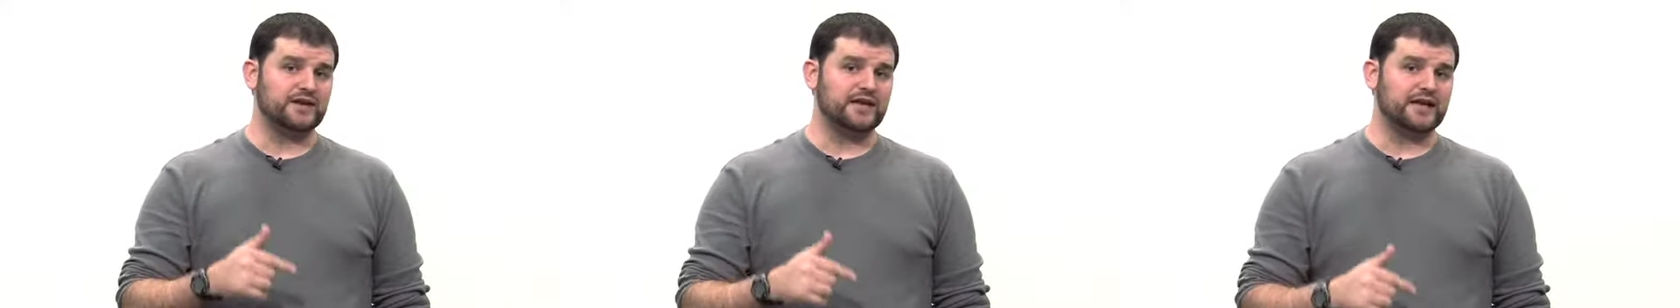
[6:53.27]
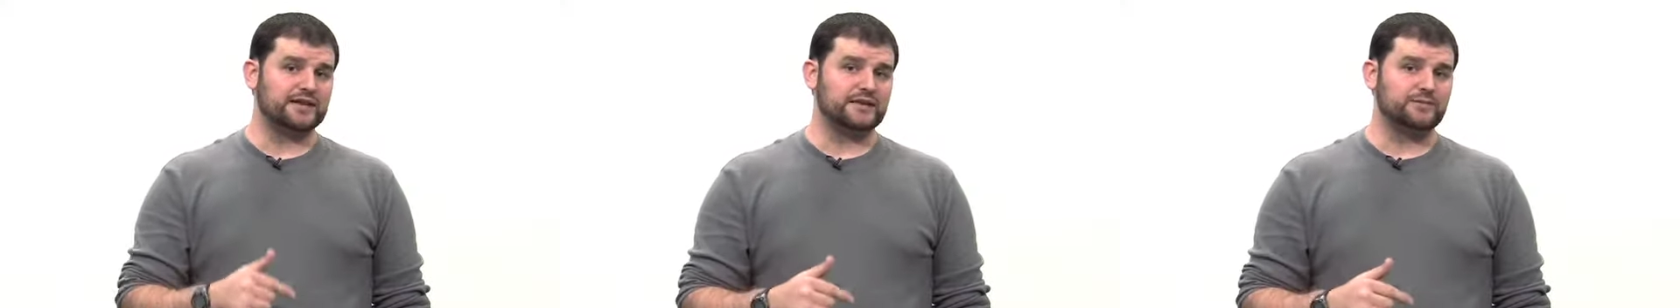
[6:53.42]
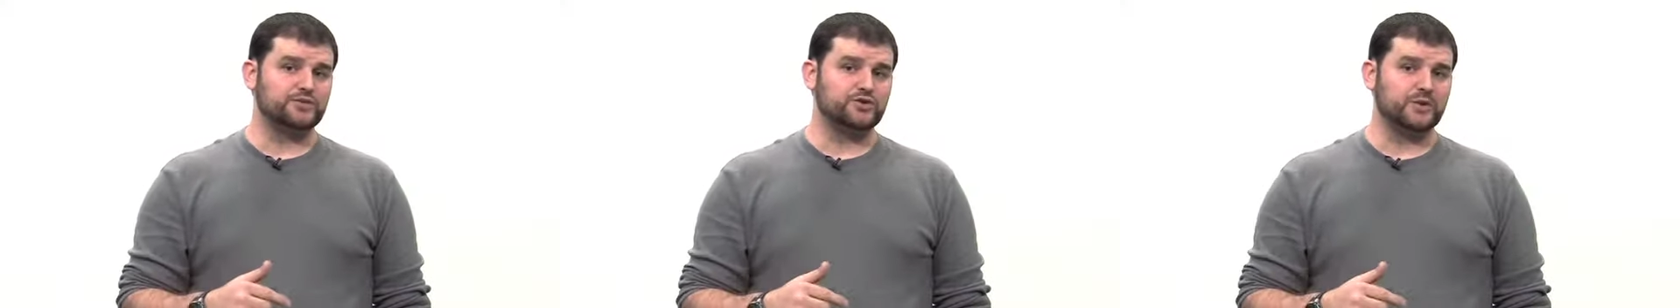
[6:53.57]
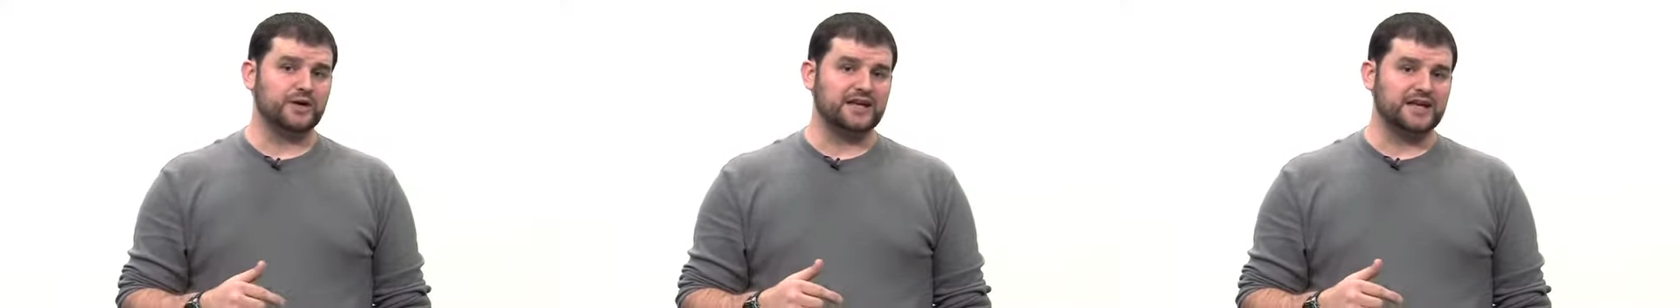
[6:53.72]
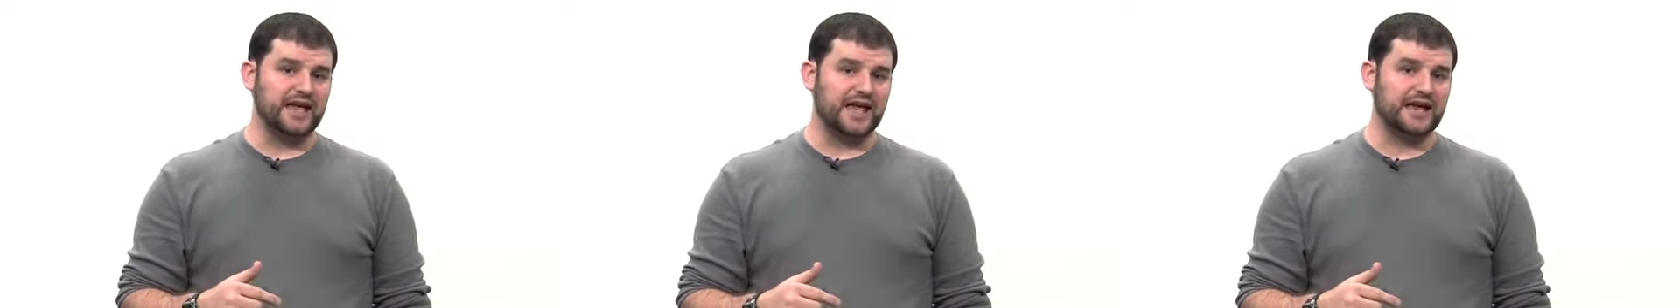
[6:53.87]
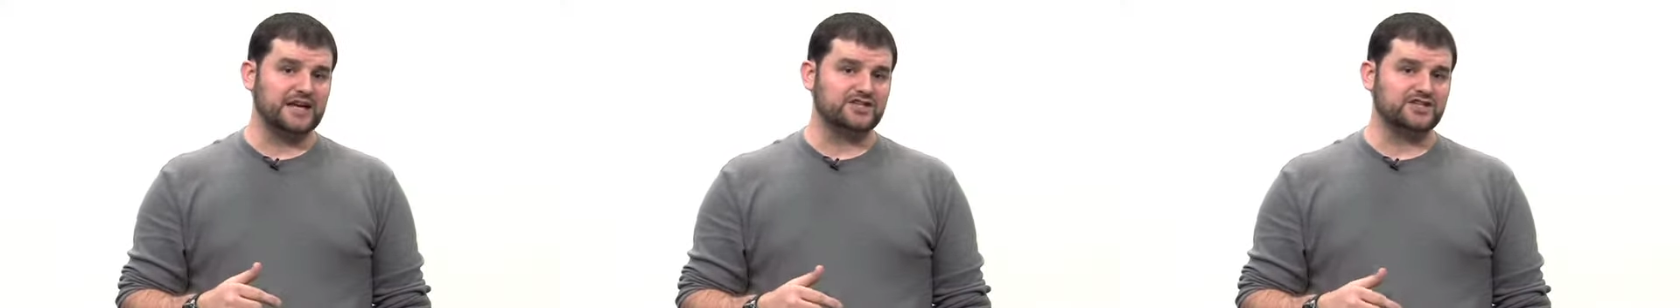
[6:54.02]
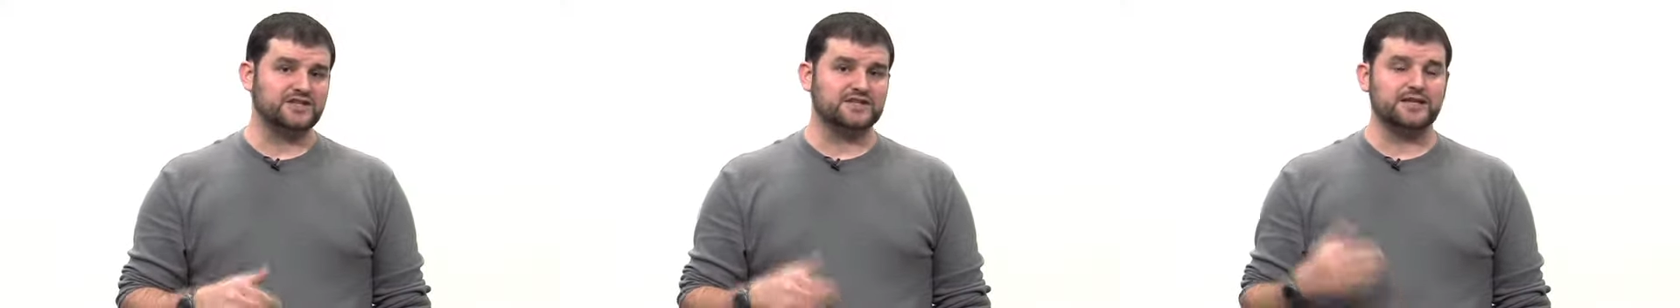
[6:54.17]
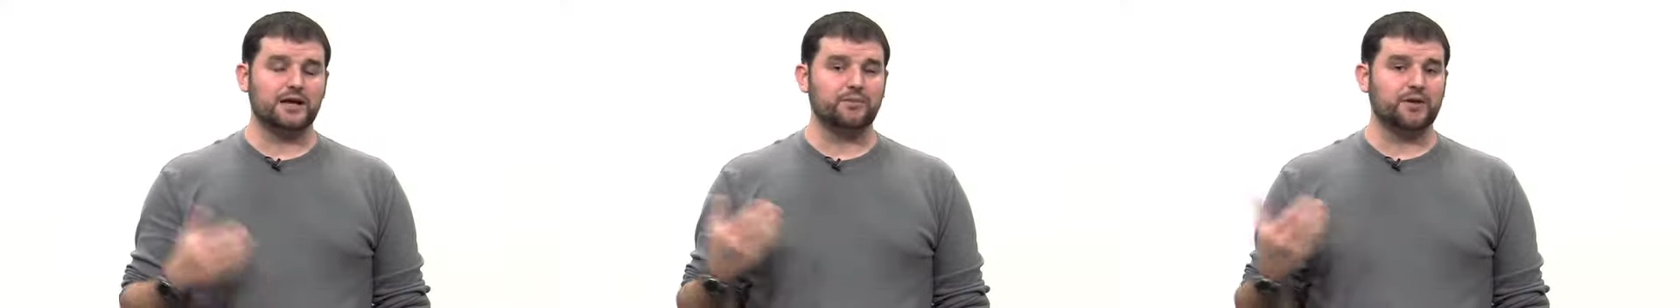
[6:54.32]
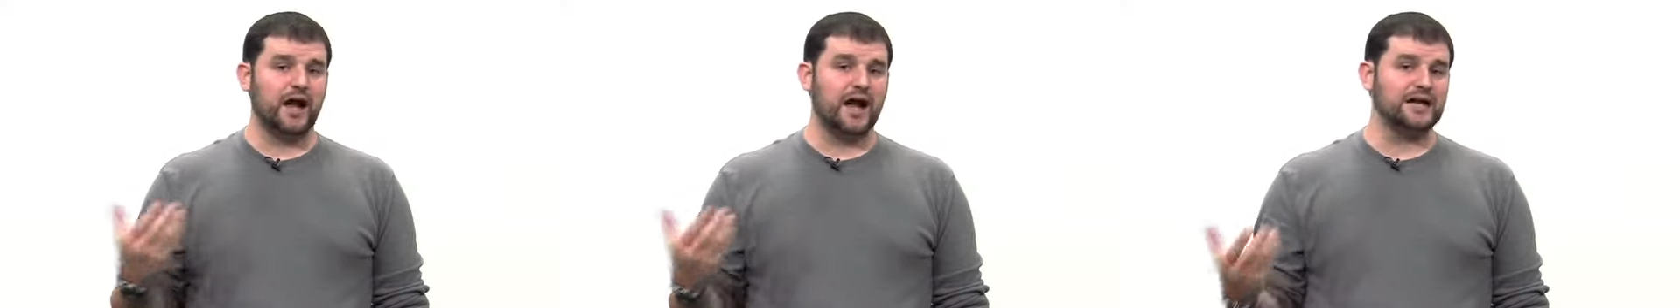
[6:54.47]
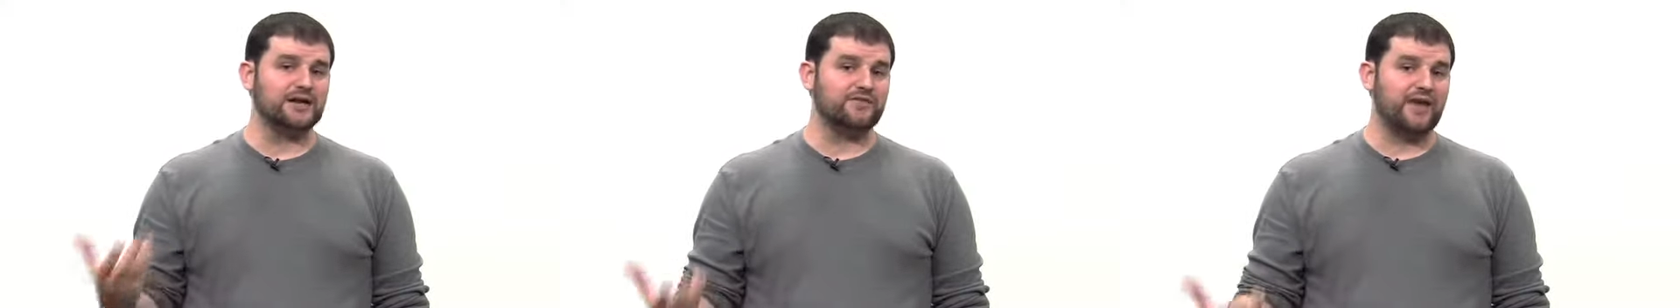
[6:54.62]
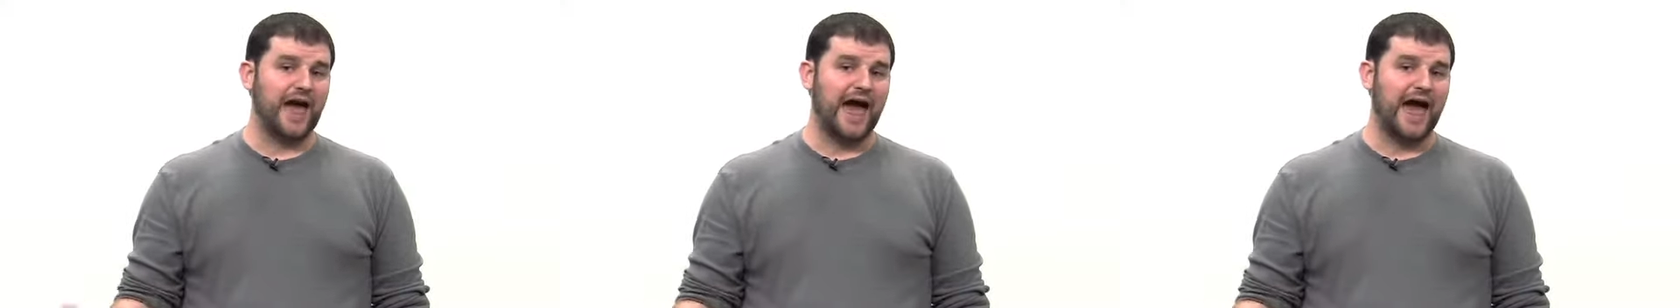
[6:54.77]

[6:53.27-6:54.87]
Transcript: get them to engage in some kind of